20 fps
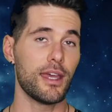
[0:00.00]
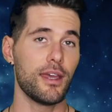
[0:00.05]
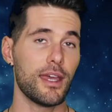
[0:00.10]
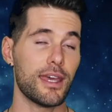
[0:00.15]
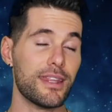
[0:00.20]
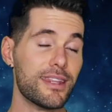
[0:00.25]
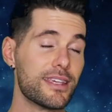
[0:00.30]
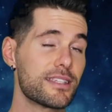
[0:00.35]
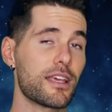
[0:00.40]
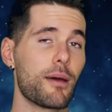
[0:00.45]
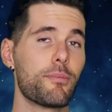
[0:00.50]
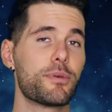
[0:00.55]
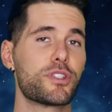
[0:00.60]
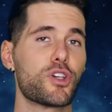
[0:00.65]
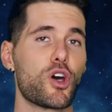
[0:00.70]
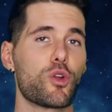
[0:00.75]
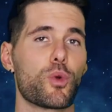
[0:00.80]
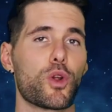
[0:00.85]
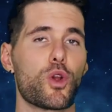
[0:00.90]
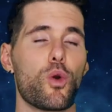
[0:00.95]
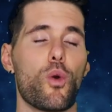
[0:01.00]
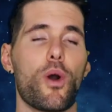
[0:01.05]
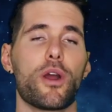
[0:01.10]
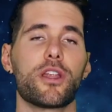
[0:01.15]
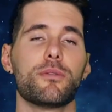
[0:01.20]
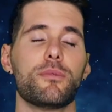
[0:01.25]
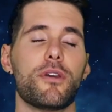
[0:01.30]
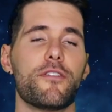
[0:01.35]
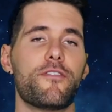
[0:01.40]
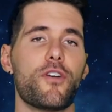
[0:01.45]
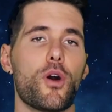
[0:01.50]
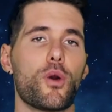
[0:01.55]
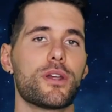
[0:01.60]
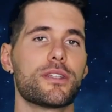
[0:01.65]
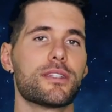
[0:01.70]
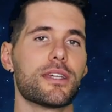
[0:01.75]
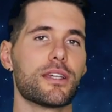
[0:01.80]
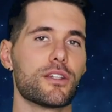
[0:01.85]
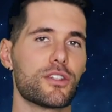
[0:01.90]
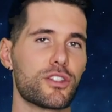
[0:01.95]
In this episode, we're going to be
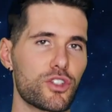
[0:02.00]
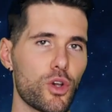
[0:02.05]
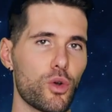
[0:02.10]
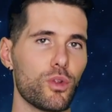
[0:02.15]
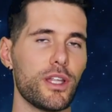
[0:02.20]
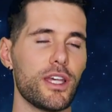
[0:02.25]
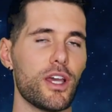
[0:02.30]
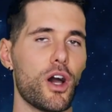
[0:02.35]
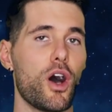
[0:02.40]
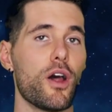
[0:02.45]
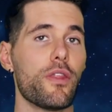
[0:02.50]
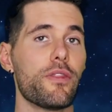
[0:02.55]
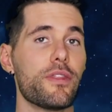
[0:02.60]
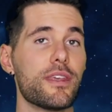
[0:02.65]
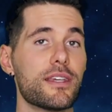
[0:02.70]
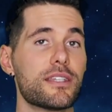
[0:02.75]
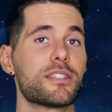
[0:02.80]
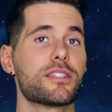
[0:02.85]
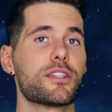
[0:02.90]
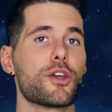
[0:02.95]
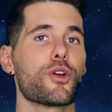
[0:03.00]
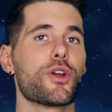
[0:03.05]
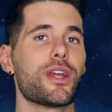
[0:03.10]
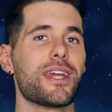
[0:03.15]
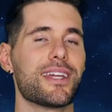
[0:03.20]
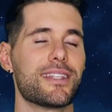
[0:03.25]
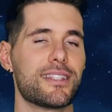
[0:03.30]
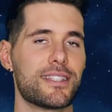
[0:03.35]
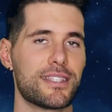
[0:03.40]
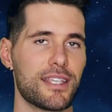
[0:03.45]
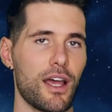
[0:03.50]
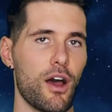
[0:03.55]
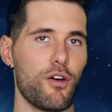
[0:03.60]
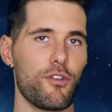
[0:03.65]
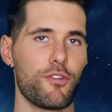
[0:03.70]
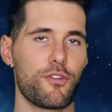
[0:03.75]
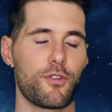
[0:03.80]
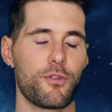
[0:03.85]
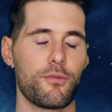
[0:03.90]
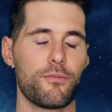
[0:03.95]
focusing solely on this theory
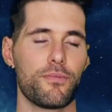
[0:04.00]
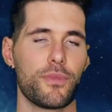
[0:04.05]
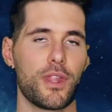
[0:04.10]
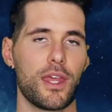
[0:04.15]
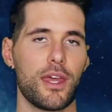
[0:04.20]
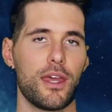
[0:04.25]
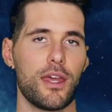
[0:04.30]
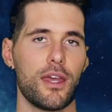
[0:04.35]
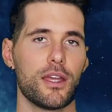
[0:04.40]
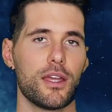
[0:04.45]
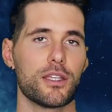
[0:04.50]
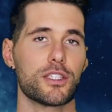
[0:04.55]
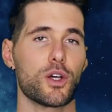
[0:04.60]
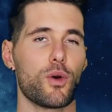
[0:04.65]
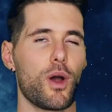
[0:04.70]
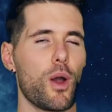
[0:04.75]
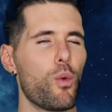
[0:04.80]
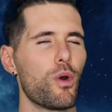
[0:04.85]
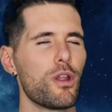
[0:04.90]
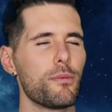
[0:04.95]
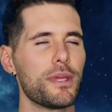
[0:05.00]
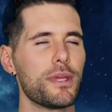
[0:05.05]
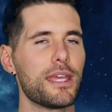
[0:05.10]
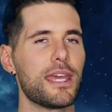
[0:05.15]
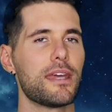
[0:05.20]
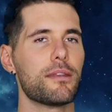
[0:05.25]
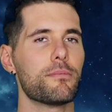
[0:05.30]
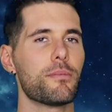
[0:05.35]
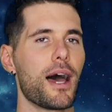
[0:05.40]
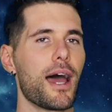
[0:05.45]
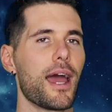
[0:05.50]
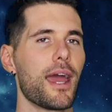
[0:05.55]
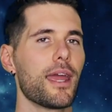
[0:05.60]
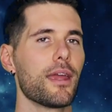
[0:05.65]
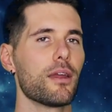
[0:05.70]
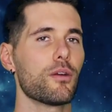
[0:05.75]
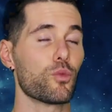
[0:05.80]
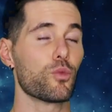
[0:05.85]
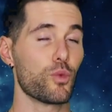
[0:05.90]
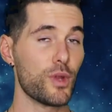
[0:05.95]
itself. So I want to begin
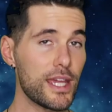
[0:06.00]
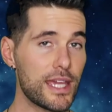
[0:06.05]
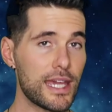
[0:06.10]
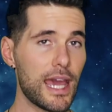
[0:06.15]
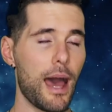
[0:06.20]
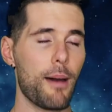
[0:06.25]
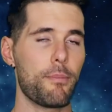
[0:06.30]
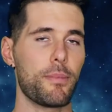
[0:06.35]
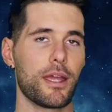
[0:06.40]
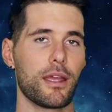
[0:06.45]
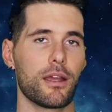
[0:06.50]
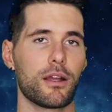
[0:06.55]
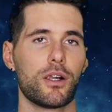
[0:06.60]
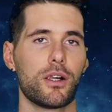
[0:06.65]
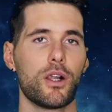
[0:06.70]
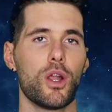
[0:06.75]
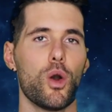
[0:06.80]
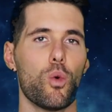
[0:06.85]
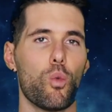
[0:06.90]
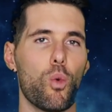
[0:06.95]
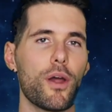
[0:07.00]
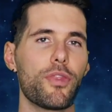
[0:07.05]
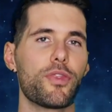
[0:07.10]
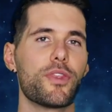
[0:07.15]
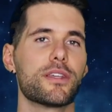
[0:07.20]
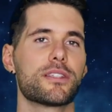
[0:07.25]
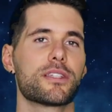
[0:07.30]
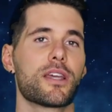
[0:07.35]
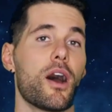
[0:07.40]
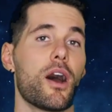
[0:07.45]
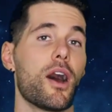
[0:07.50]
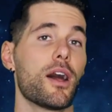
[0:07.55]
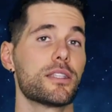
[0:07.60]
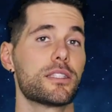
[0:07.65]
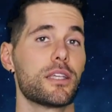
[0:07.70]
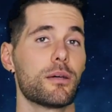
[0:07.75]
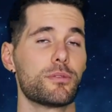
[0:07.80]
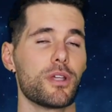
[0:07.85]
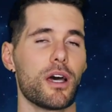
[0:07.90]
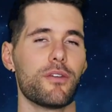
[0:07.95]
by recapping what this
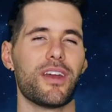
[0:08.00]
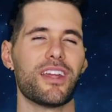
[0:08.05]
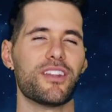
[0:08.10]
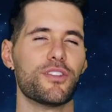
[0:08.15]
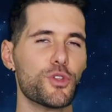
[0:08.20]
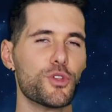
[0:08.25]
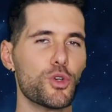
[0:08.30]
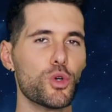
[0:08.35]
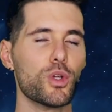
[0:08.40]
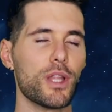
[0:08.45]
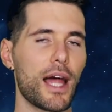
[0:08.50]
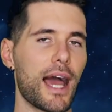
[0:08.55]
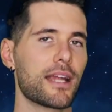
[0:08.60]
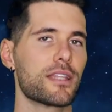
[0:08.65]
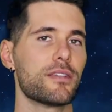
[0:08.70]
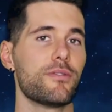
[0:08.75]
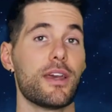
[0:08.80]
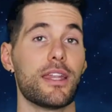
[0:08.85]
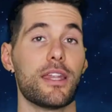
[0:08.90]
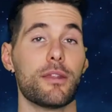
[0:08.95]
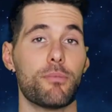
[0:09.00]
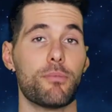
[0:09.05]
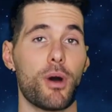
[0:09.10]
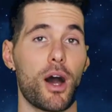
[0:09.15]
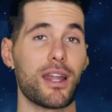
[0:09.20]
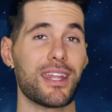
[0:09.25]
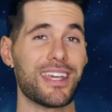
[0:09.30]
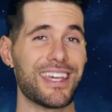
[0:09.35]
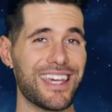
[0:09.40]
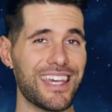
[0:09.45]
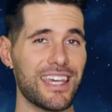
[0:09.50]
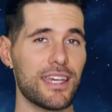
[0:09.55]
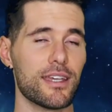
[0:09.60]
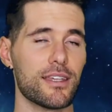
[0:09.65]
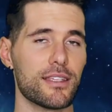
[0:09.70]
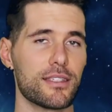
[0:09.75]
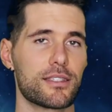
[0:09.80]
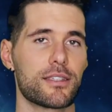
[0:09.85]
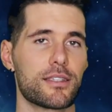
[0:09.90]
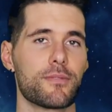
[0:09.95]
concept of a dual activated body
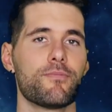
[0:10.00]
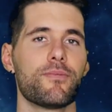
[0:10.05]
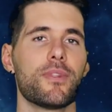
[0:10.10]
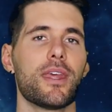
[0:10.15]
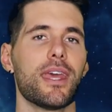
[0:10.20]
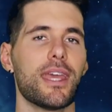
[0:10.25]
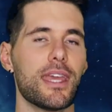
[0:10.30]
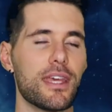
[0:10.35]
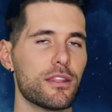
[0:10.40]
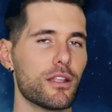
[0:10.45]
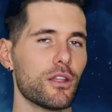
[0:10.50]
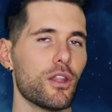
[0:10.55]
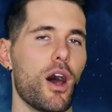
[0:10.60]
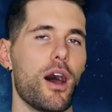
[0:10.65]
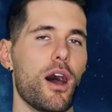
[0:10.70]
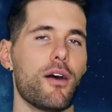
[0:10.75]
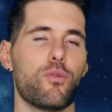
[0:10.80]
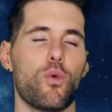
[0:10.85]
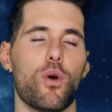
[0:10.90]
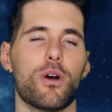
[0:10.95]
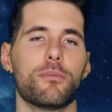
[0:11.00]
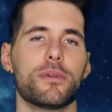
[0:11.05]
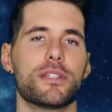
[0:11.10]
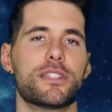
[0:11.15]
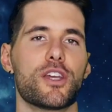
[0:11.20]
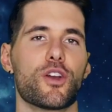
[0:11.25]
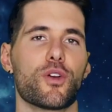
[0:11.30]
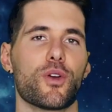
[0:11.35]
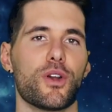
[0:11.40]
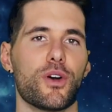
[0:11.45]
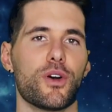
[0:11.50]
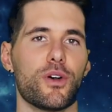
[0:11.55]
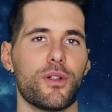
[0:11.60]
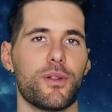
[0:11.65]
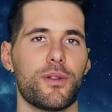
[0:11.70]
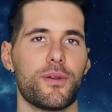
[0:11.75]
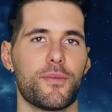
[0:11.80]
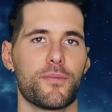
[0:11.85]
is in the Law of One material.